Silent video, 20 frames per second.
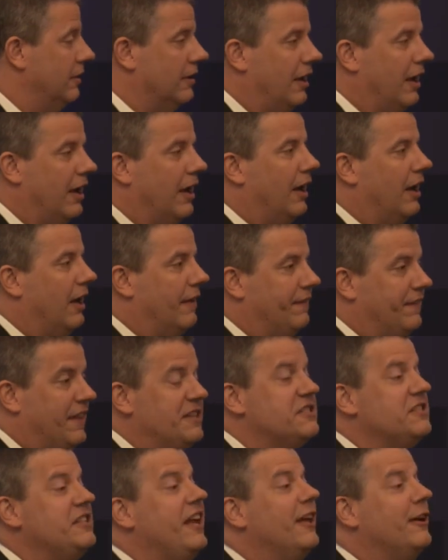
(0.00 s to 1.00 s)
That
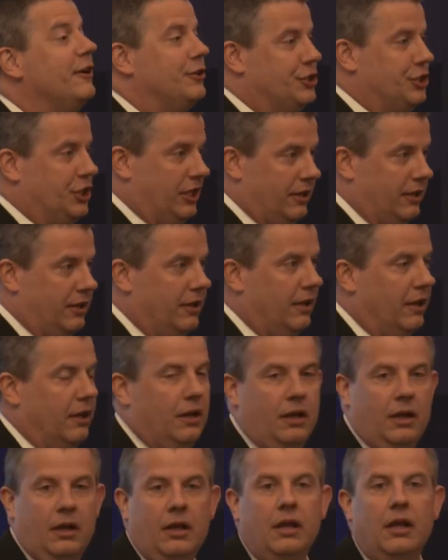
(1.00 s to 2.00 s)
is the energy.
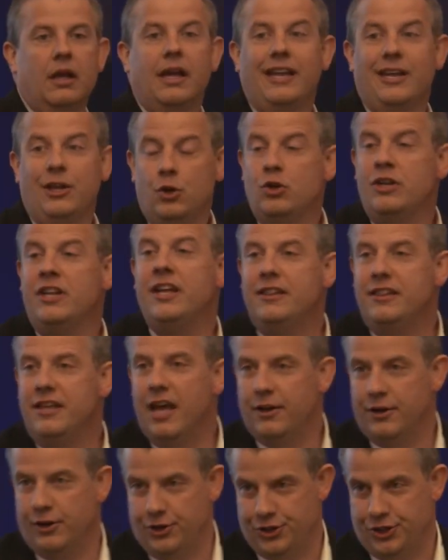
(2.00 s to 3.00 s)
You need the
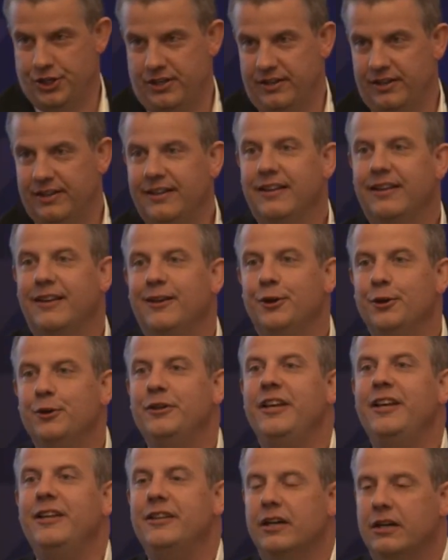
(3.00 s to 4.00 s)
energy. You
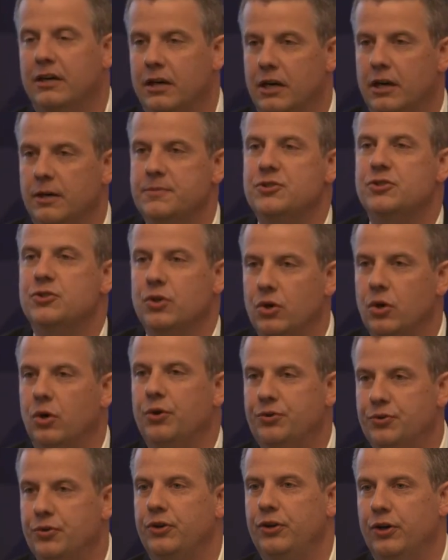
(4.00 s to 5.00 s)
need the carbs to go
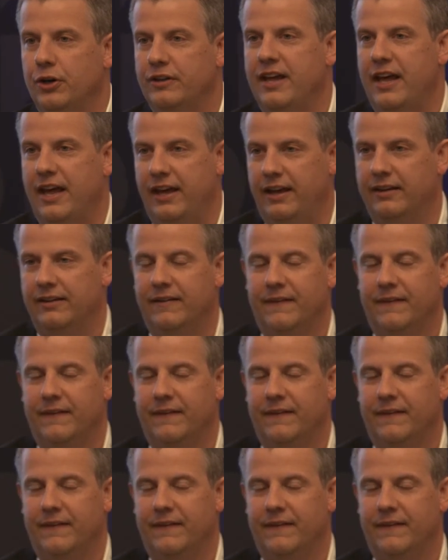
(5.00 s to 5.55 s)
through your day.